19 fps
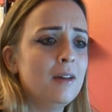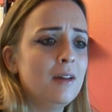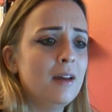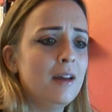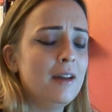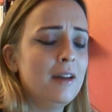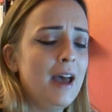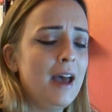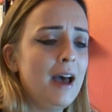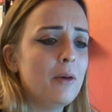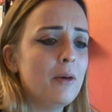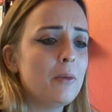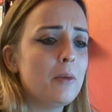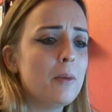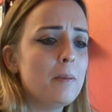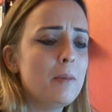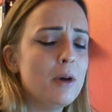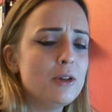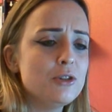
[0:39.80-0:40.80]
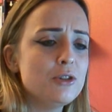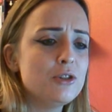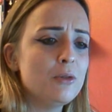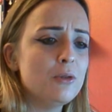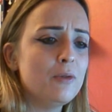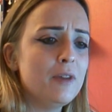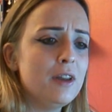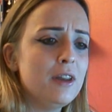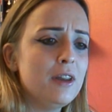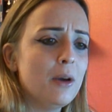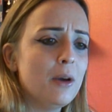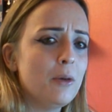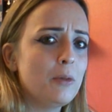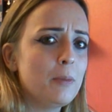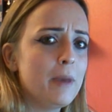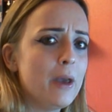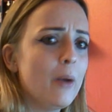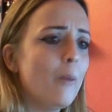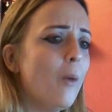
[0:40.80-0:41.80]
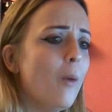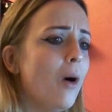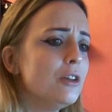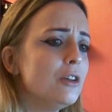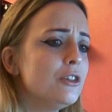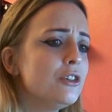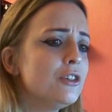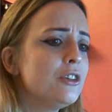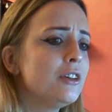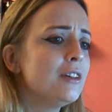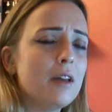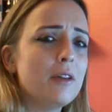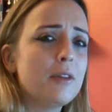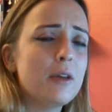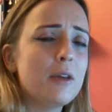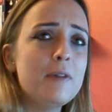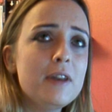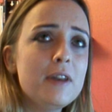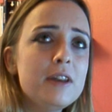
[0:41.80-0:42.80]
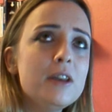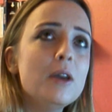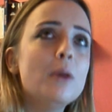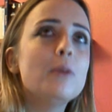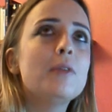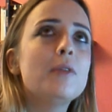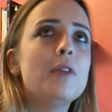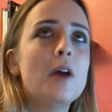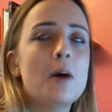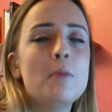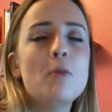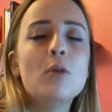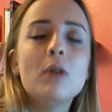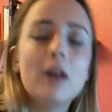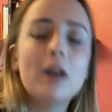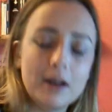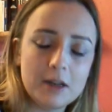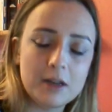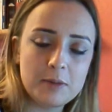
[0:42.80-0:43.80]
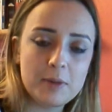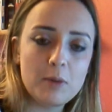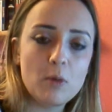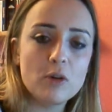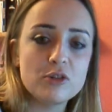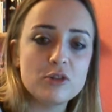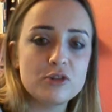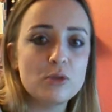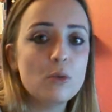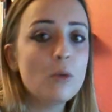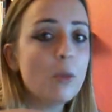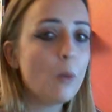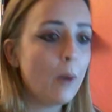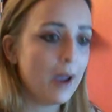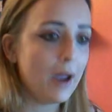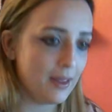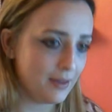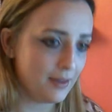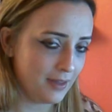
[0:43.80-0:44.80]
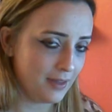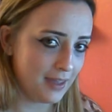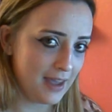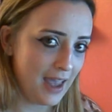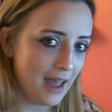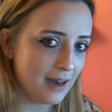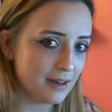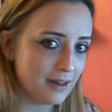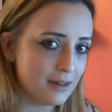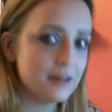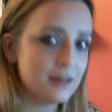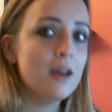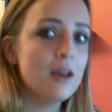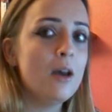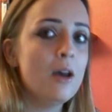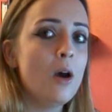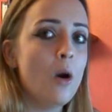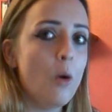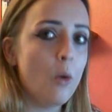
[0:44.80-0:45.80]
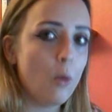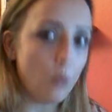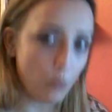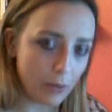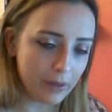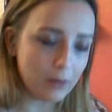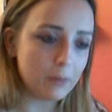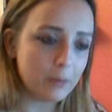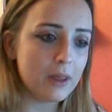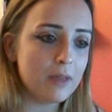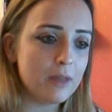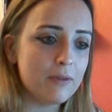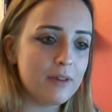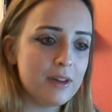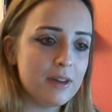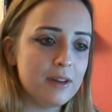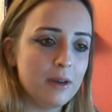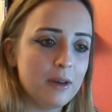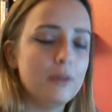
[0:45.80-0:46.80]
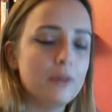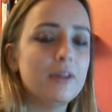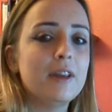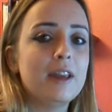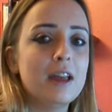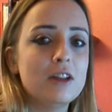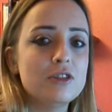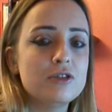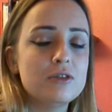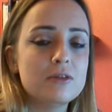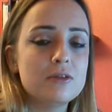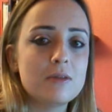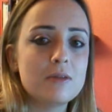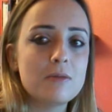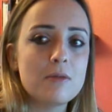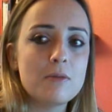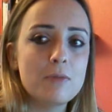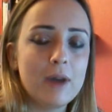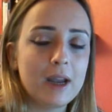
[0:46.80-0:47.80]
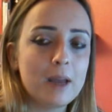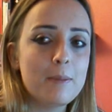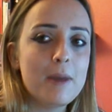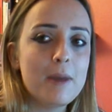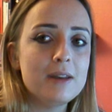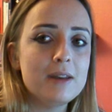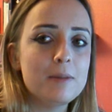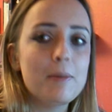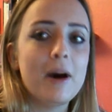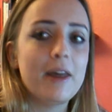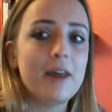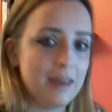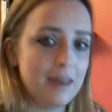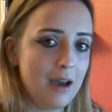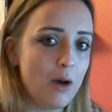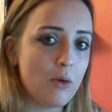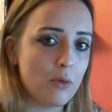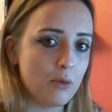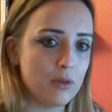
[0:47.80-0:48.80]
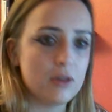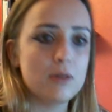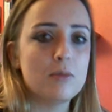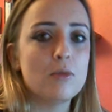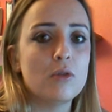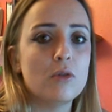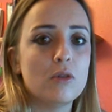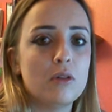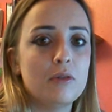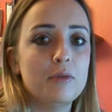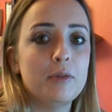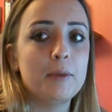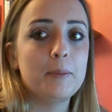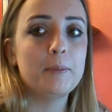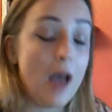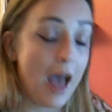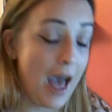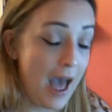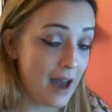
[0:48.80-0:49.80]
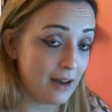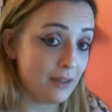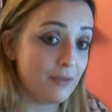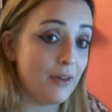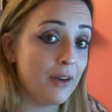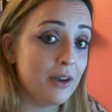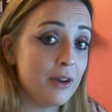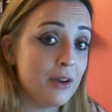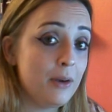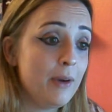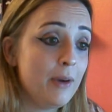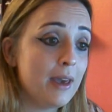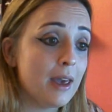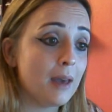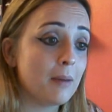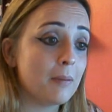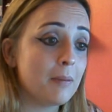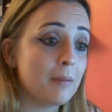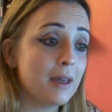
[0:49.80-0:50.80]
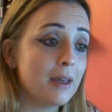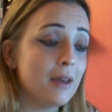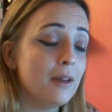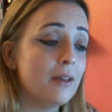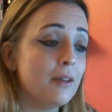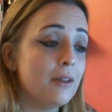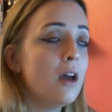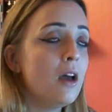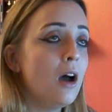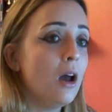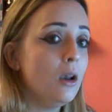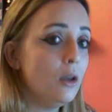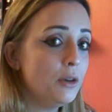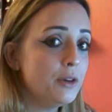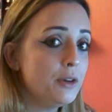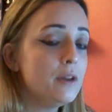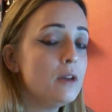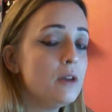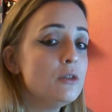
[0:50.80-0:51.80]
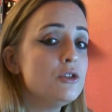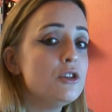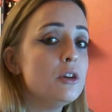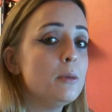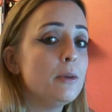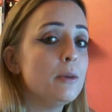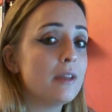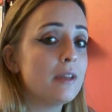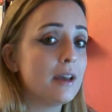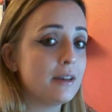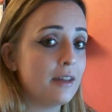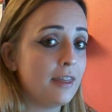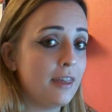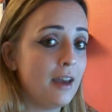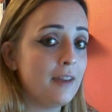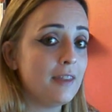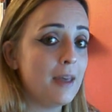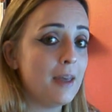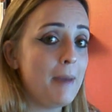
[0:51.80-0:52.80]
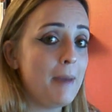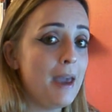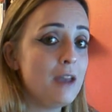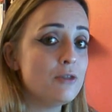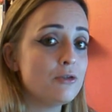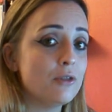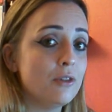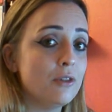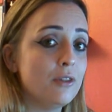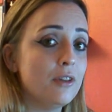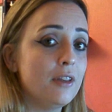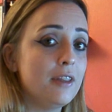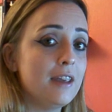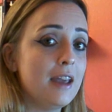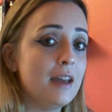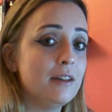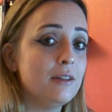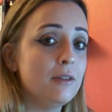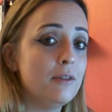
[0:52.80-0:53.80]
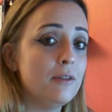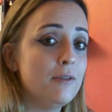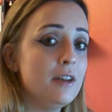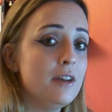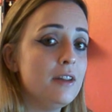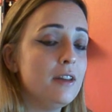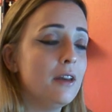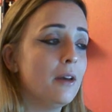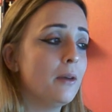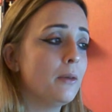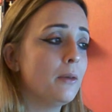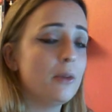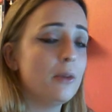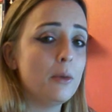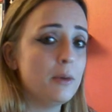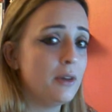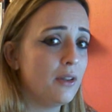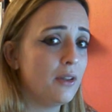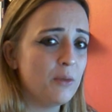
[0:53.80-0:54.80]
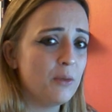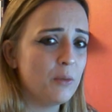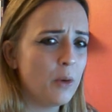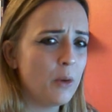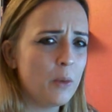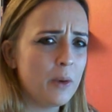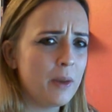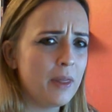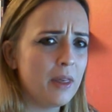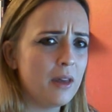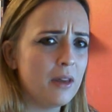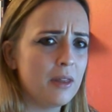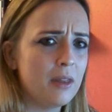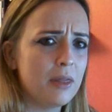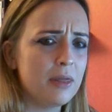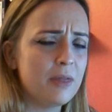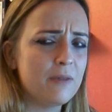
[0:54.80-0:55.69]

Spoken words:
and how much your video is being watched. So videos that are more likely to be watched all the way to the end will be the videos that get recommended by the algorithm more often. And it's very annoying because a lot of YouTubers like to thank their patrons at the end of the video so it doesn't ruin the